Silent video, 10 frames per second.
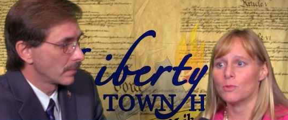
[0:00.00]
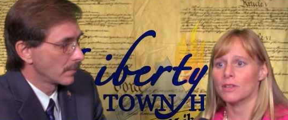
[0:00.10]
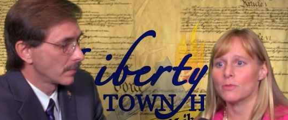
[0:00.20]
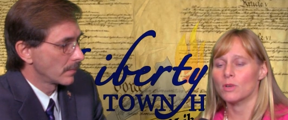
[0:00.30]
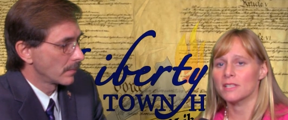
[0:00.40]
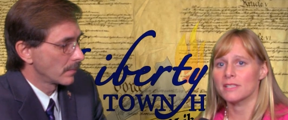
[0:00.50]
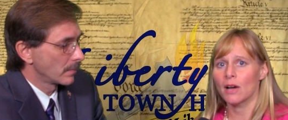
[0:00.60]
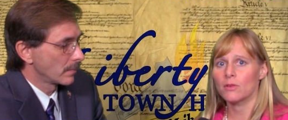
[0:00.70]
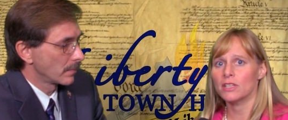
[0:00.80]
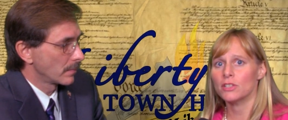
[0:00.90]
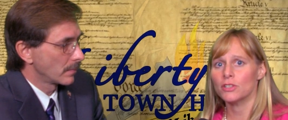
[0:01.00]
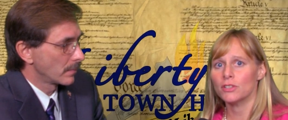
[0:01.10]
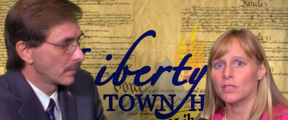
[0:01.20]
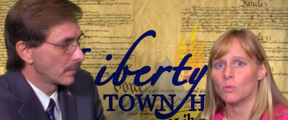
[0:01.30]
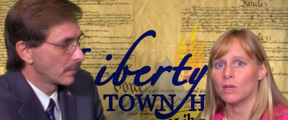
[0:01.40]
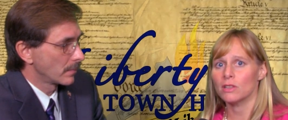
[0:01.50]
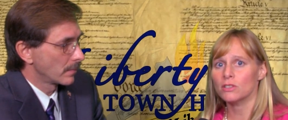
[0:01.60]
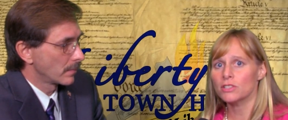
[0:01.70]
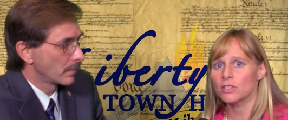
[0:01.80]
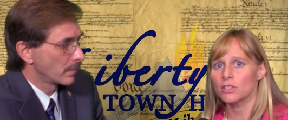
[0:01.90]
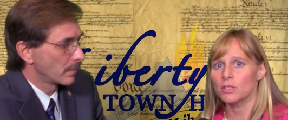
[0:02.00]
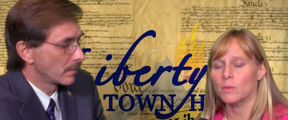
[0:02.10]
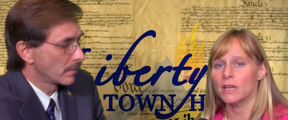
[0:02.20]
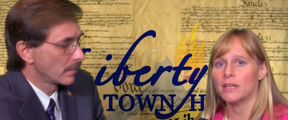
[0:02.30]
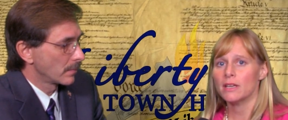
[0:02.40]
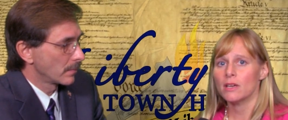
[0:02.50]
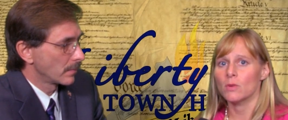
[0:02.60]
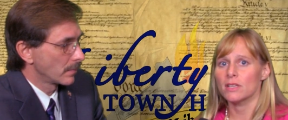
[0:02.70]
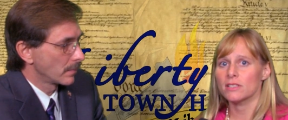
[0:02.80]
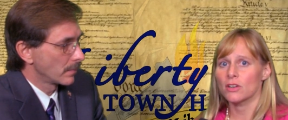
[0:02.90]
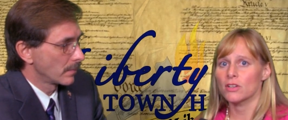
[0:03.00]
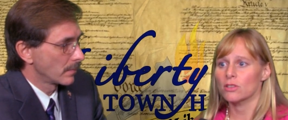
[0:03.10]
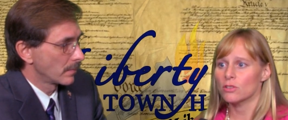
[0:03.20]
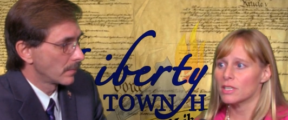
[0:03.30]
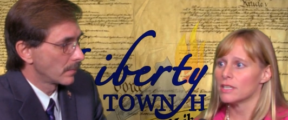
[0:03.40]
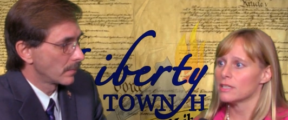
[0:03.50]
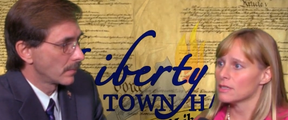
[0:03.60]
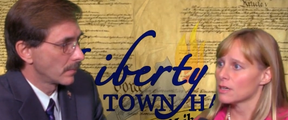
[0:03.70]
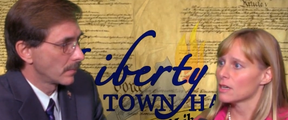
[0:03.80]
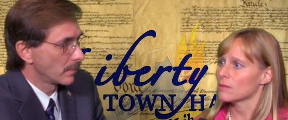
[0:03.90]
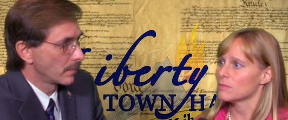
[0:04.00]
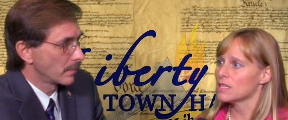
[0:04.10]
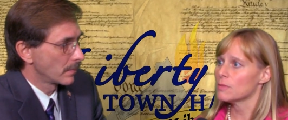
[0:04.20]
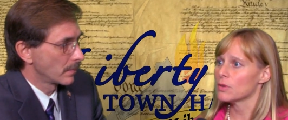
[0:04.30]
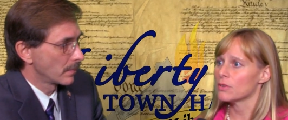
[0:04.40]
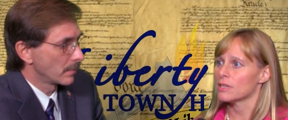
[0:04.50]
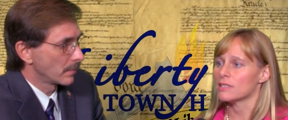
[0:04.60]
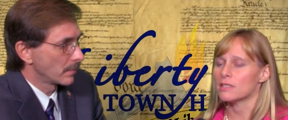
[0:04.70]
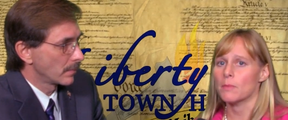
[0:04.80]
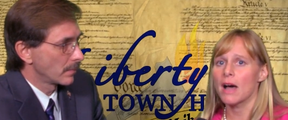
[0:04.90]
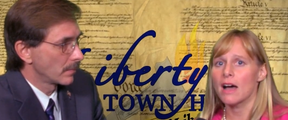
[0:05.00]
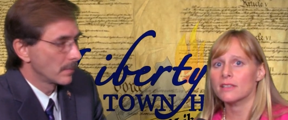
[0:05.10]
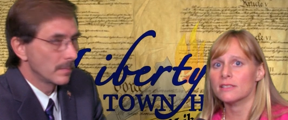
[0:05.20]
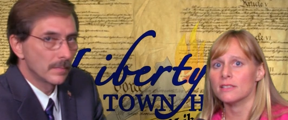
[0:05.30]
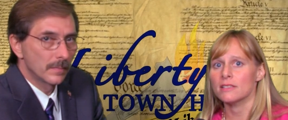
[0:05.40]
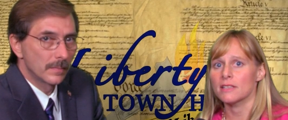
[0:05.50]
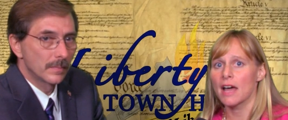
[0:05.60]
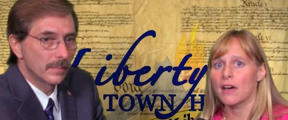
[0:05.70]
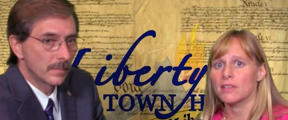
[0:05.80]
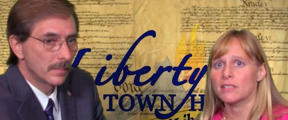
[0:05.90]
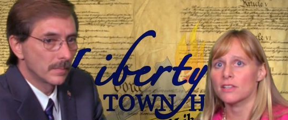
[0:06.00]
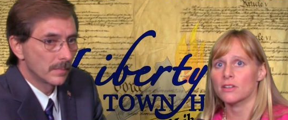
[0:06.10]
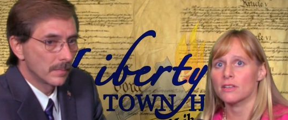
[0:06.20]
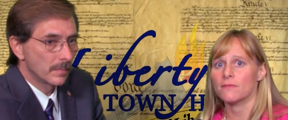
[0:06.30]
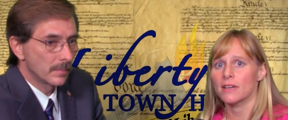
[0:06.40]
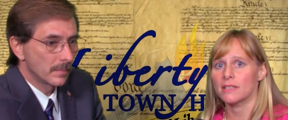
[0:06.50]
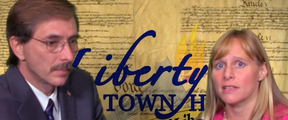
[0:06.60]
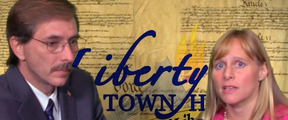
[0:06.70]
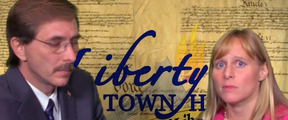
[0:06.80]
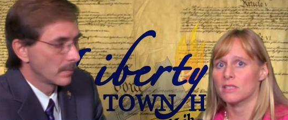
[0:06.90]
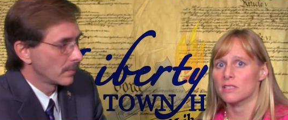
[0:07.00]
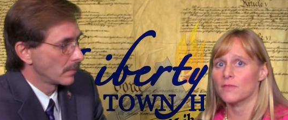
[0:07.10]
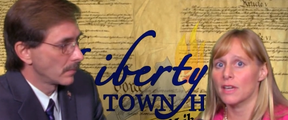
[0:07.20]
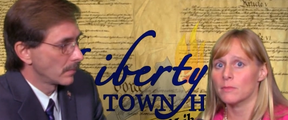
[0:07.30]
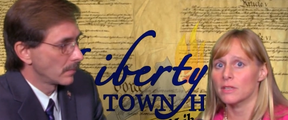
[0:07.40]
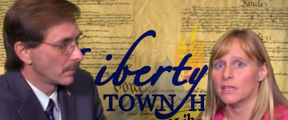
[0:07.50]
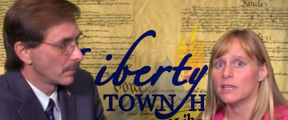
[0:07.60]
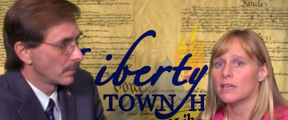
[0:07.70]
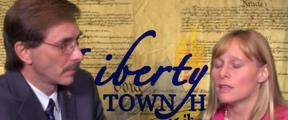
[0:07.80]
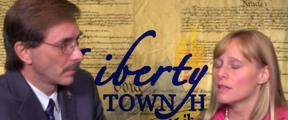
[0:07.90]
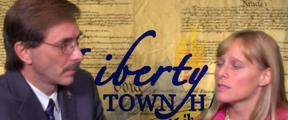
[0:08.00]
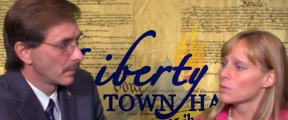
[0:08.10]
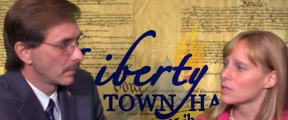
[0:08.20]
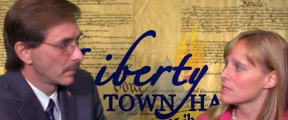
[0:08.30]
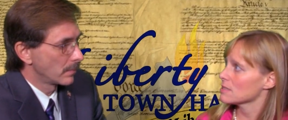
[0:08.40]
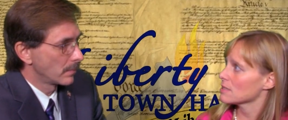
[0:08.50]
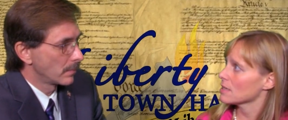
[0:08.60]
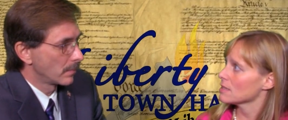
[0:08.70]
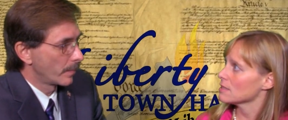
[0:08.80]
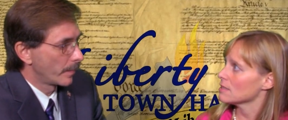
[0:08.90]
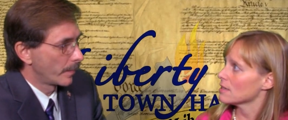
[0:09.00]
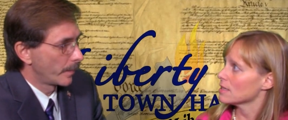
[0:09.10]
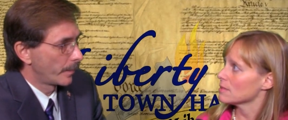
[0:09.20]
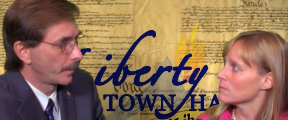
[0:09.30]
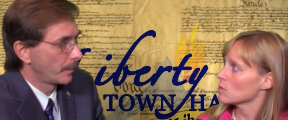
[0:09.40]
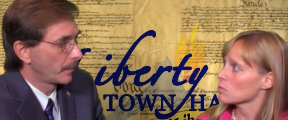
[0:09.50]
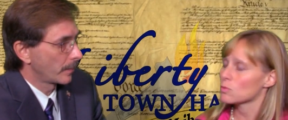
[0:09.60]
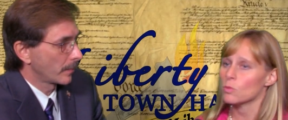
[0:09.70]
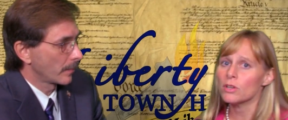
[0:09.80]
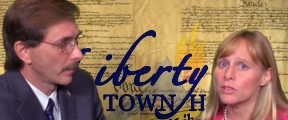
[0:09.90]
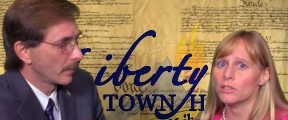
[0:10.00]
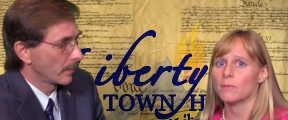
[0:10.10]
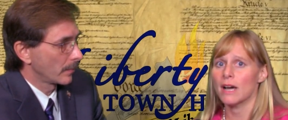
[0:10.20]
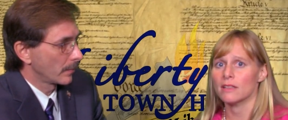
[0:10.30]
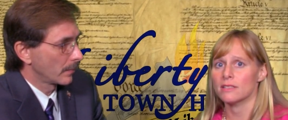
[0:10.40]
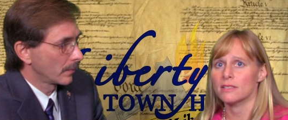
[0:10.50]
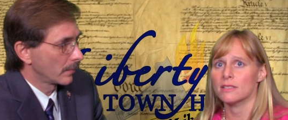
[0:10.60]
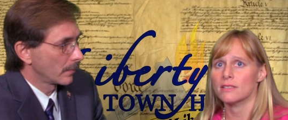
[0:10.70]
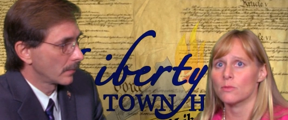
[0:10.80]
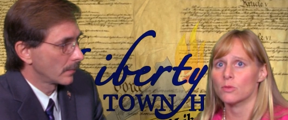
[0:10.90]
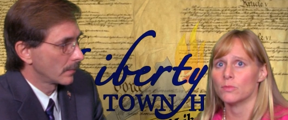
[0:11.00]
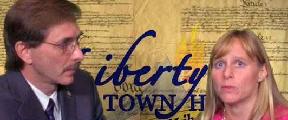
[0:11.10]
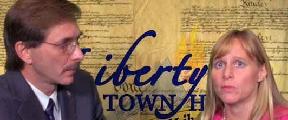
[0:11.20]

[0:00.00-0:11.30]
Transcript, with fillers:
Speaker 1: with what sounded good and what looked good, but when he started looking um, deeper into the policies and how they started affecting him and his family, that's when he decided um, those weren't good good policies that were being